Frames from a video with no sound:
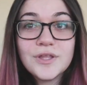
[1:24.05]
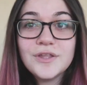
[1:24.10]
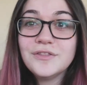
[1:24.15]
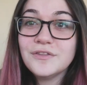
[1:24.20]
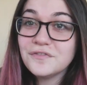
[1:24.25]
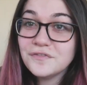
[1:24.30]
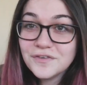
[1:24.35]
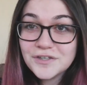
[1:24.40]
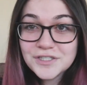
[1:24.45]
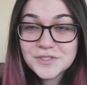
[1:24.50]

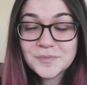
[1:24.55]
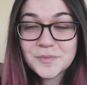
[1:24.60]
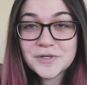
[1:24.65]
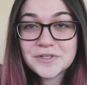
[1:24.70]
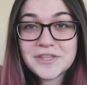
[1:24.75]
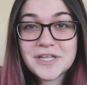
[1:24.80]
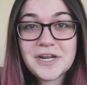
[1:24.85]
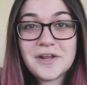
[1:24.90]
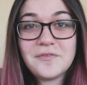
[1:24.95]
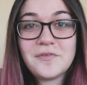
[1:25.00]
The first
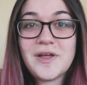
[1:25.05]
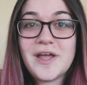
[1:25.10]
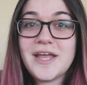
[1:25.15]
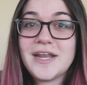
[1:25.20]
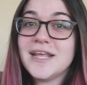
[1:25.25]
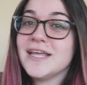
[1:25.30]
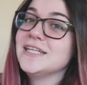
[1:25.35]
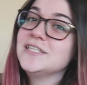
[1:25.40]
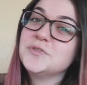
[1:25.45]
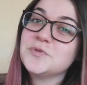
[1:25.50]
book that I
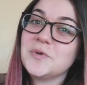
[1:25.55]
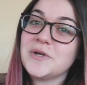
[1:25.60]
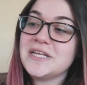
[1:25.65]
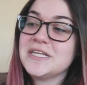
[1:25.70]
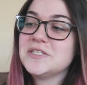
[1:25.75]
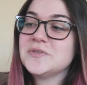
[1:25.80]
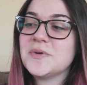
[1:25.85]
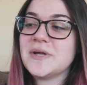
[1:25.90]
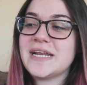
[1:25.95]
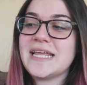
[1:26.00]
read in
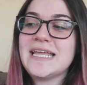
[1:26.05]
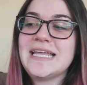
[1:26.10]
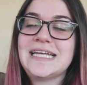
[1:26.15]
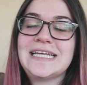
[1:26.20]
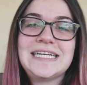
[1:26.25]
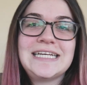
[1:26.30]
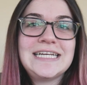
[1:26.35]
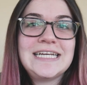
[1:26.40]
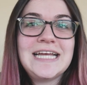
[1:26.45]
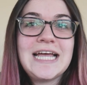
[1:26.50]
2020
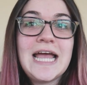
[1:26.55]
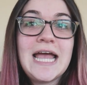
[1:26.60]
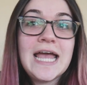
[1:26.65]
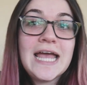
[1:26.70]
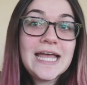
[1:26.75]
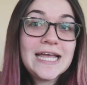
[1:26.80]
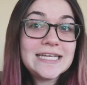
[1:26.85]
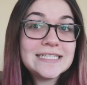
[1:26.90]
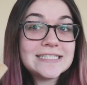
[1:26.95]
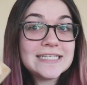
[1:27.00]

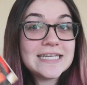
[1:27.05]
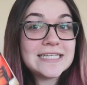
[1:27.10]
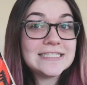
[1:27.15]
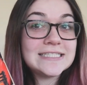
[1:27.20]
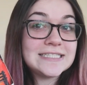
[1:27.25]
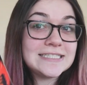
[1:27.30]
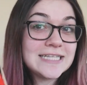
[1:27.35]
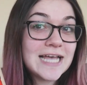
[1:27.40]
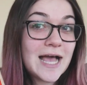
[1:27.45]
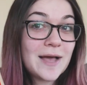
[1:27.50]
is
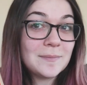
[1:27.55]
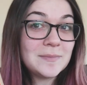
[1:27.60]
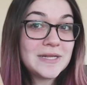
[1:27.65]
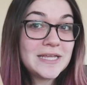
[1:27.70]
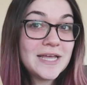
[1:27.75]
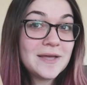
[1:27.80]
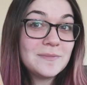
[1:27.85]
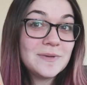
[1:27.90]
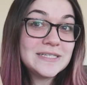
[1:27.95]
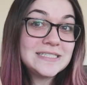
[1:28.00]

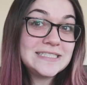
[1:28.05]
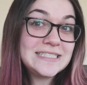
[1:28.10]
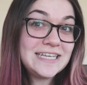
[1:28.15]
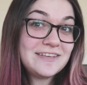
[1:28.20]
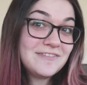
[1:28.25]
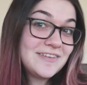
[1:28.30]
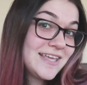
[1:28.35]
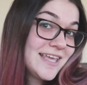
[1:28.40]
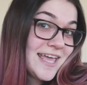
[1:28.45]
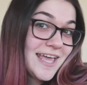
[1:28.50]
Insomnia by
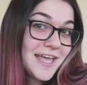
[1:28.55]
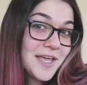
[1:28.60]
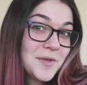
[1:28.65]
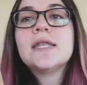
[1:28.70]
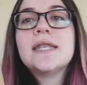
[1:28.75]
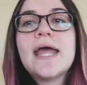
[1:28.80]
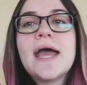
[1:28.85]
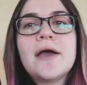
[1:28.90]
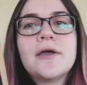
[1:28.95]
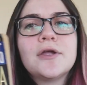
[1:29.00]
Stephen King.
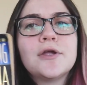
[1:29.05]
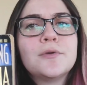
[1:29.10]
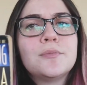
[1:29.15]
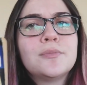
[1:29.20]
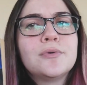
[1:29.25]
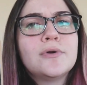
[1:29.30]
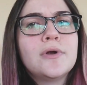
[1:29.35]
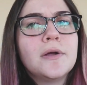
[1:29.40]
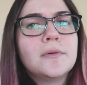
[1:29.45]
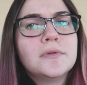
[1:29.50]
Now you're
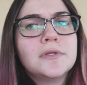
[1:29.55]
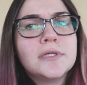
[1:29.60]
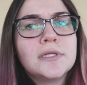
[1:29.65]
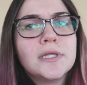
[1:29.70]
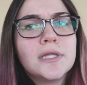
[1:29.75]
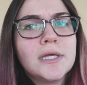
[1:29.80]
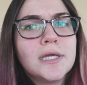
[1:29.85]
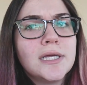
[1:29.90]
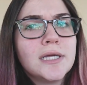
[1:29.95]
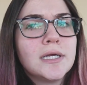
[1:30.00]
probably
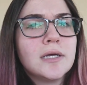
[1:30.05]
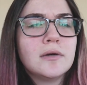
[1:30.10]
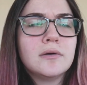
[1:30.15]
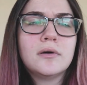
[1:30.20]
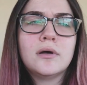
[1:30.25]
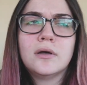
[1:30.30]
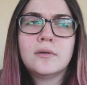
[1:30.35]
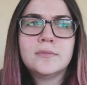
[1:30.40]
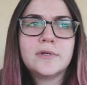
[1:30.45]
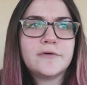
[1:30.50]
like,
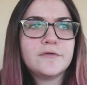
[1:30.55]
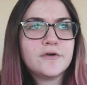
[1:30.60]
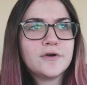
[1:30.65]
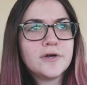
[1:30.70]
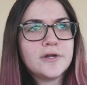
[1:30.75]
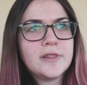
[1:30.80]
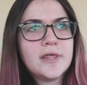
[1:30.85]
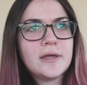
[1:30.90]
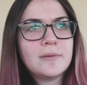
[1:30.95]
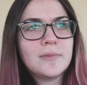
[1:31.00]
never
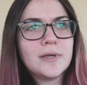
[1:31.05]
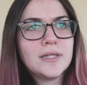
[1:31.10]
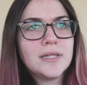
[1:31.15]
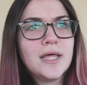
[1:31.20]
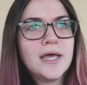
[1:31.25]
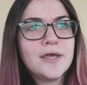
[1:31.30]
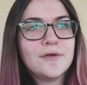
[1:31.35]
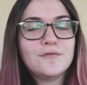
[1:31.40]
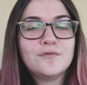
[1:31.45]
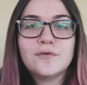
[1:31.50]
heard of that in my
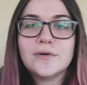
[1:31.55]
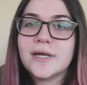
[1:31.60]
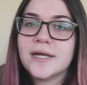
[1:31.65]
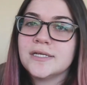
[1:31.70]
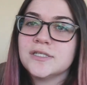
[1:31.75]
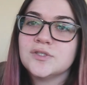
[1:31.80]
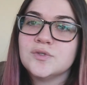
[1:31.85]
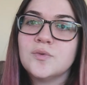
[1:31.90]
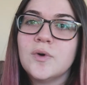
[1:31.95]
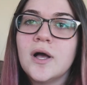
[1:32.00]
life. Well,
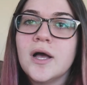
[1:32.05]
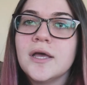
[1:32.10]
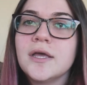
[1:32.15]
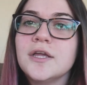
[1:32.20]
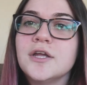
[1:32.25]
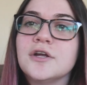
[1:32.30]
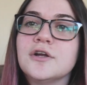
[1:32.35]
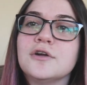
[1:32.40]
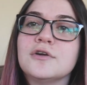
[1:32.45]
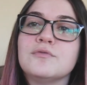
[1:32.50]
guess
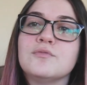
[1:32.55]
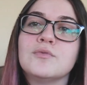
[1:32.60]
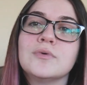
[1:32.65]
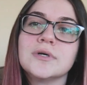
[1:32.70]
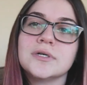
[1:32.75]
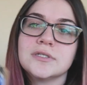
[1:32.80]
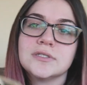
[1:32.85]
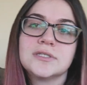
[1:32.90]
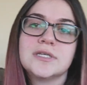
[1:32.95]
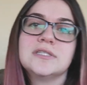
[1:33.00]
what? Your
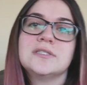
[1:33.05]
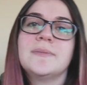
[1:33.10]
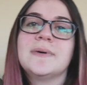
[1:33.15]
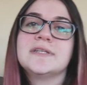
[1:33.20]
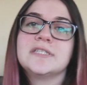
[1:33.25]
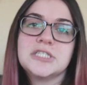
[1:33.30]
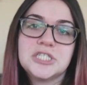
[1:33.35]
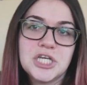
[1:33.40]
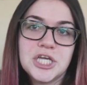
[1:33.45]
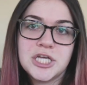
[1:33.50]
world is
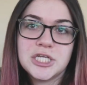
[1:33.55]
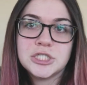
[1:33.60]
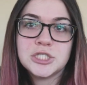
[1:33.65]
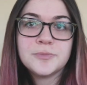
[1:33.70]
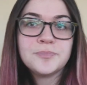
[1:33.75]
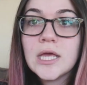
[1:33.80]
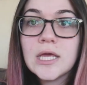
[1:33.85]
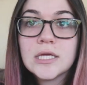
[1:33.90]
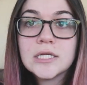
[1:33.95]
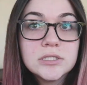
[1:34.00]
about to change.
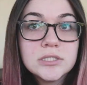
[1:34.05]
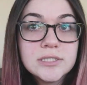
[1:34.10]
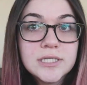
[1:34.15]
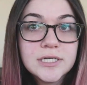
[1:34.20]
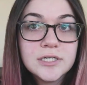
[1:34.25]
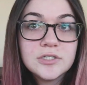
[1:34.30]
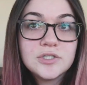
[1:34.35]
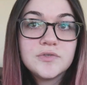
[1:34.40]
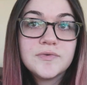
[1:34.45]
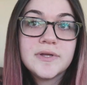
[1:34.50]
It
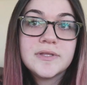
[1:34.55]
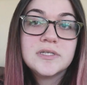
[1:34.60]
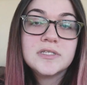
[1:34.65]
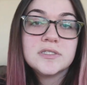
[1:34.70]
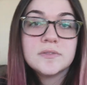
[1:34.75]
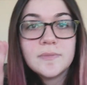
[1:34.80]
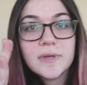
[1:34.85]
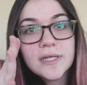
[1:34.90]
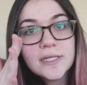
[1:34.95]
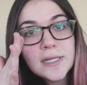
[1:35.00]
centers around
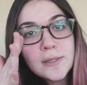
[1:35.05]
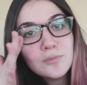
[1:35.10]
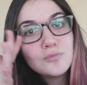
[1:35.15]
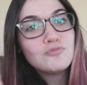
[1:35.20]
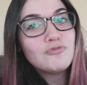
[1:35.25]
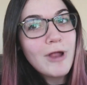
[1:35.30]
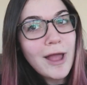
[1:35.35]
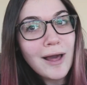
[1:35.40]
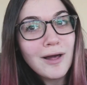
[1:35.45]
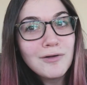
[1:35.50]
this man
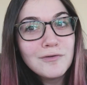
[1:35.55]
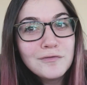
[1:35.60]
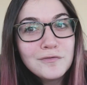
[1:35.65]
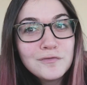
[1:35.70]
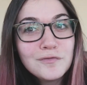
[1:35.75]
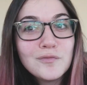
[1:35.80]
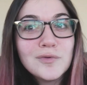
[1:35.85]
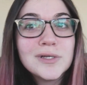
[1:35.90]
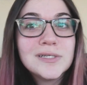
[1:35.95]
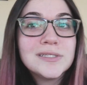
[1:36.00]
named
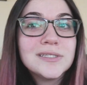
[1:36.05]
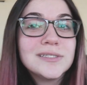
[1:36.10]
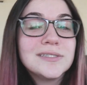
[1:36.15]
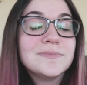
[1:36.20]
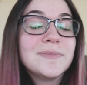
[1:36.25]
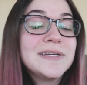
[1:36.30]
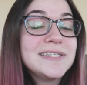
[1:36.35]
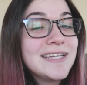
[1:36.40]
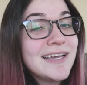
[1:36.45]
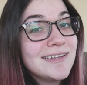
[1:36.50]
Ralph, which is
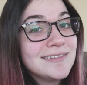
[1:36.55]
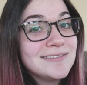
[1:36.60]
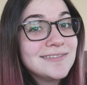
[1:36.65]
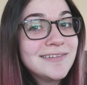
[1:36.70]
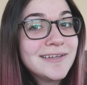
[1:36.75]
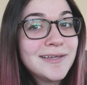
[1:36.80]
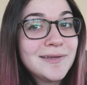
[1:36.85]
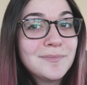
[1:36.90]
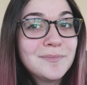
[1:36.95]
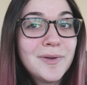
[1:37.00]
my dad's
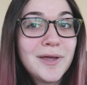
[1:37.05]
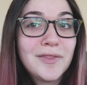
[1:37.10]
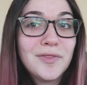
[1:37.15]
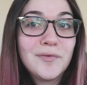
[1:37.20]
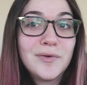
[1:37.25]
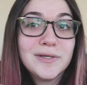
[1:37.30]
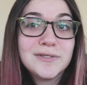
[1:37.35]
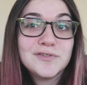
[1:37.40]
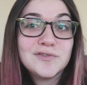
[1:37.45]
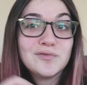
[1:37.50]
name, by the
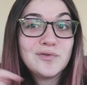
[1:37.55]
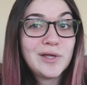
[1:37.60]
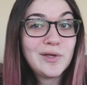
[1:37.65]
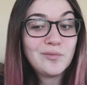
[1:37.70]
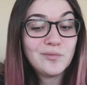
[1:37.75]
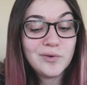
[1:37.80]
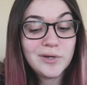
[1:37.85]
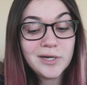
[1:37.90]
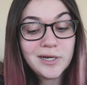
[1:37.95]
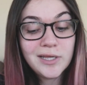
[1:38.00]
way. So
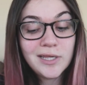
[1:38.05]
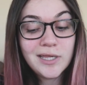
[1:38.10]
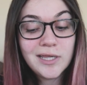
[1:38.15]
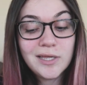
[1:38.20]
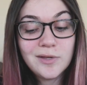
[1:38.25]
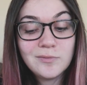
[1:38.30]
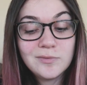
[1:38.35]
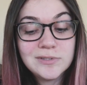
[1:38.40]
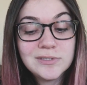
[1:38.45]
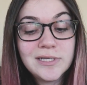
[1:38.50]
reading
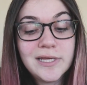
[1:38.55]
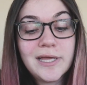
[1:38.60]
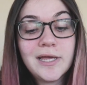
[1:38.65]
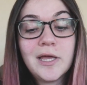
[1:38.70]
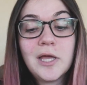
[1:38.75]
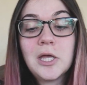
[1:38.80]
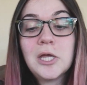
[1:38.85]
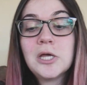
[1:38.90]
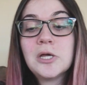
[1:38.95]
it was like